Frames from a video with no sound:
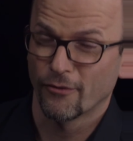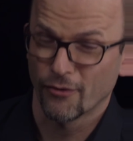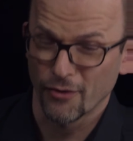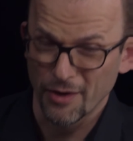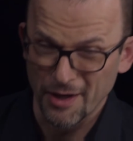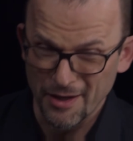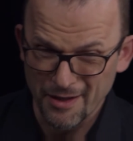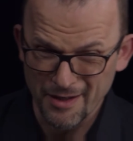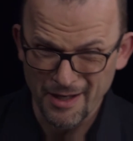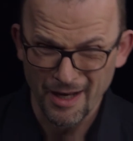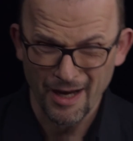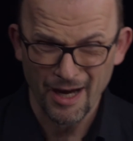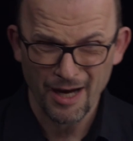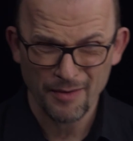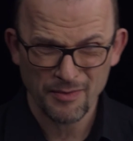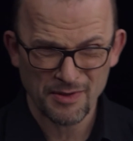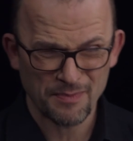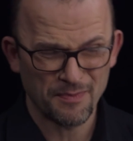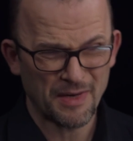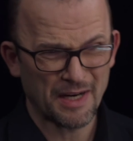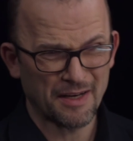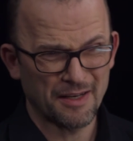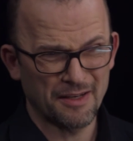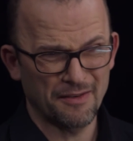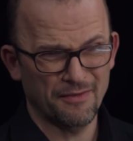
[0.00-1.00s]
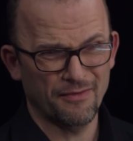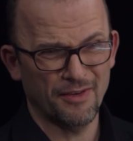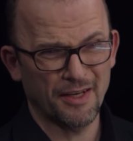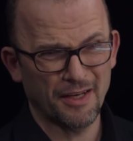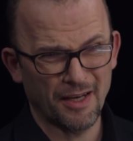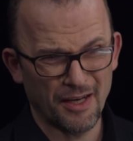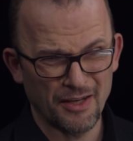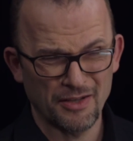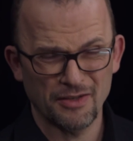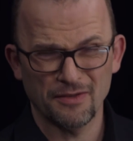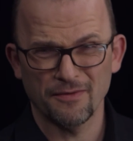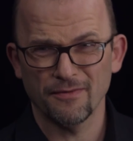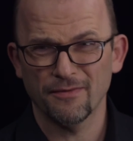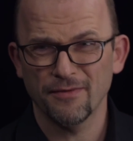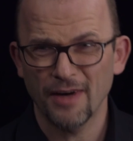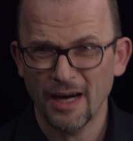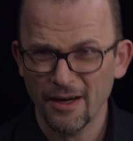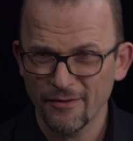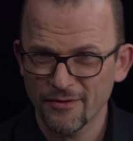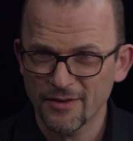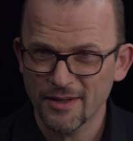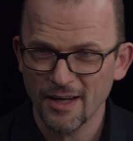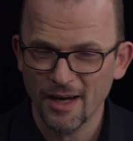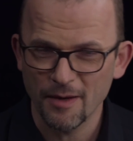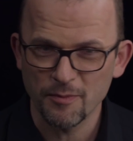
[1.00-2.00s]
three times magnification,
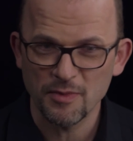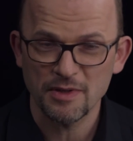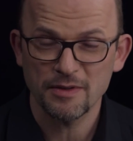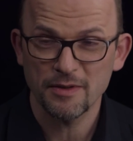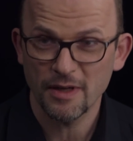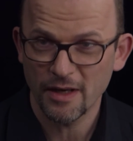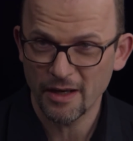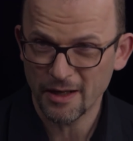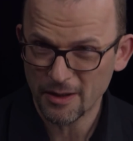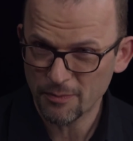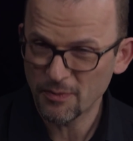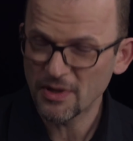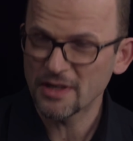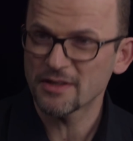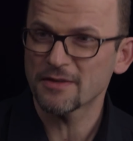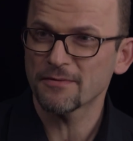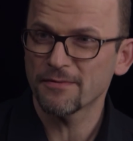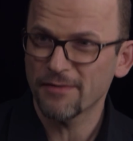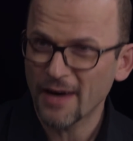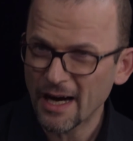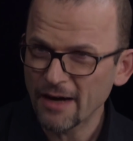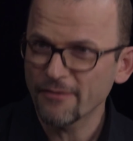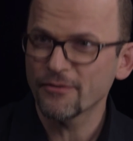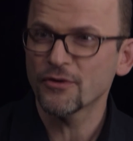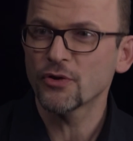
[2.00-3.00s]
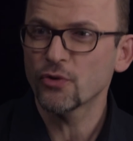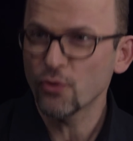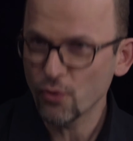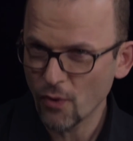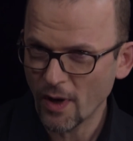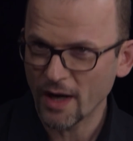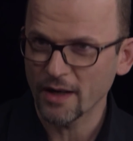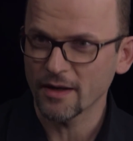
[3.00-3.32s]
five times. It means five